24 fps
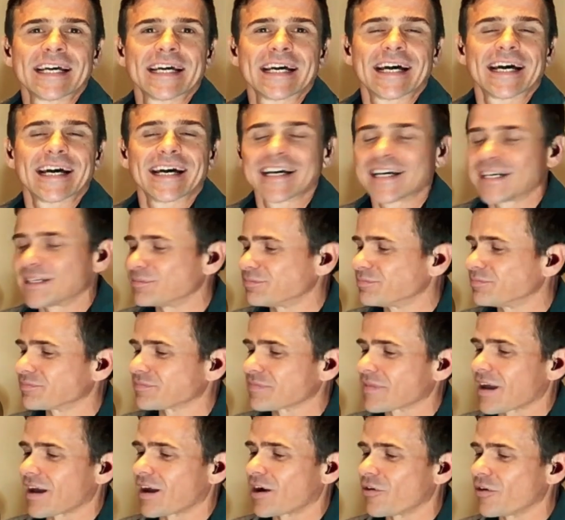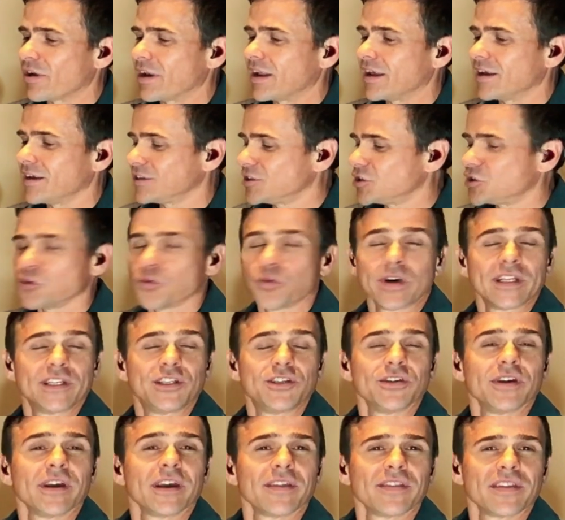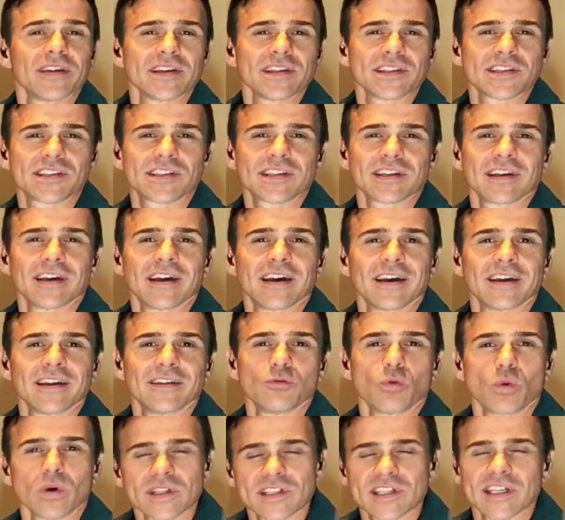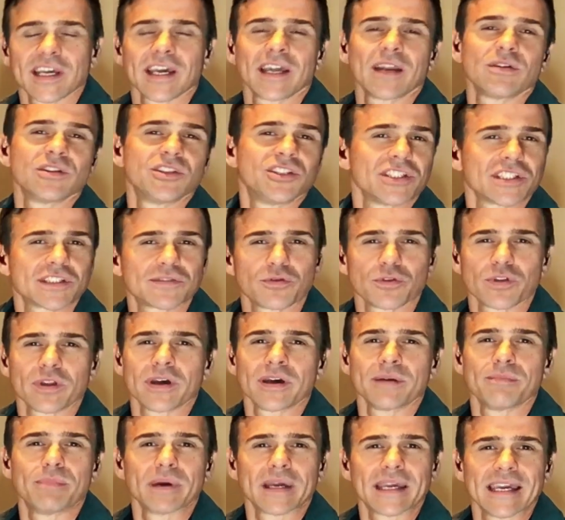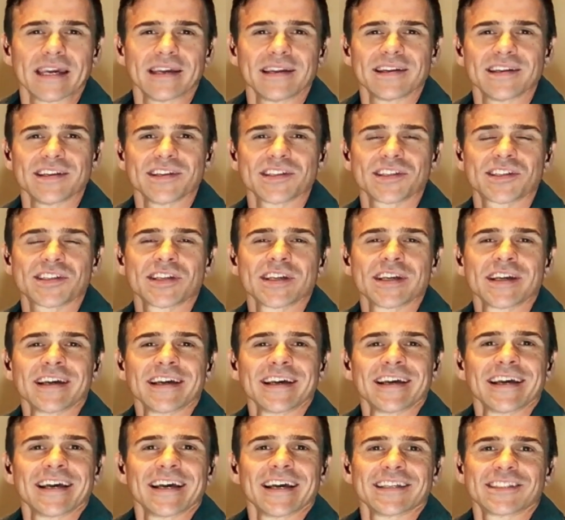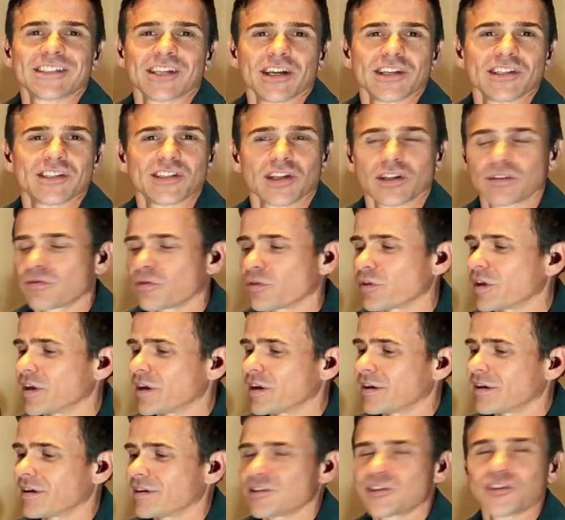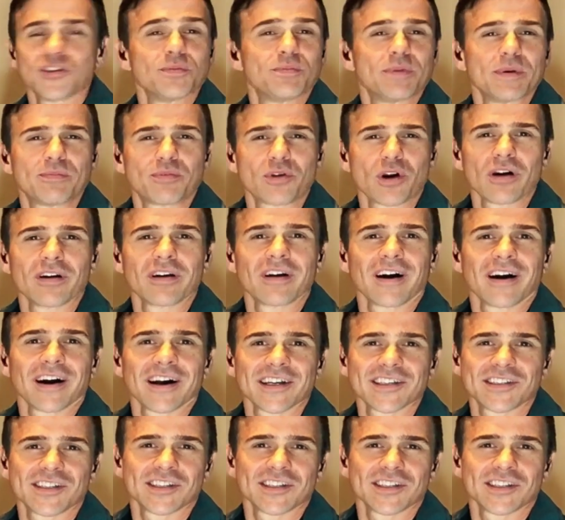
I really enjoyed doing this, and once again, just for the beginners, so it's not for the super pro guys.